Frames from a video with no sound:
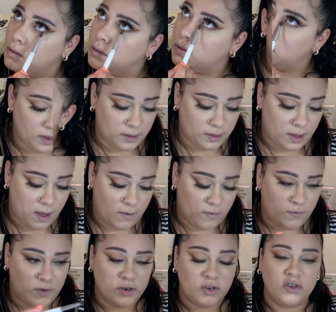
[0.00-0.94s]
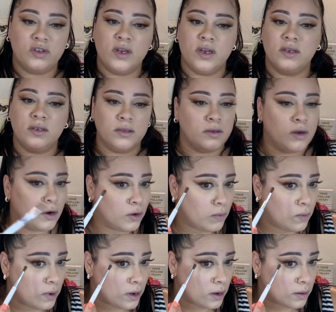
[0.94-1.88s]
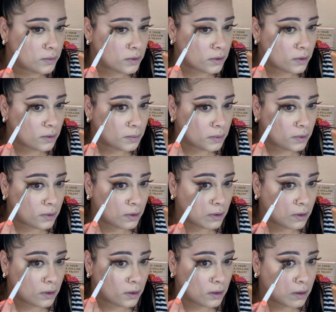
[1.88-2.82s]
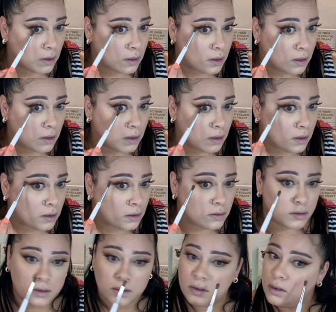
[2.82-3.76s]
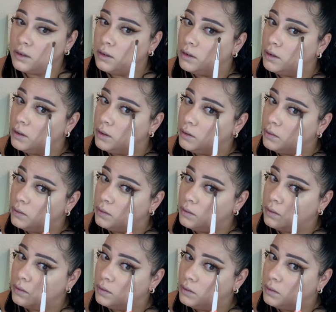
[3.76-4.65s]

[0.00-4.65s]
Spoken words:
gonna get that French Kiss dark one, and I'm just gonna put it just a little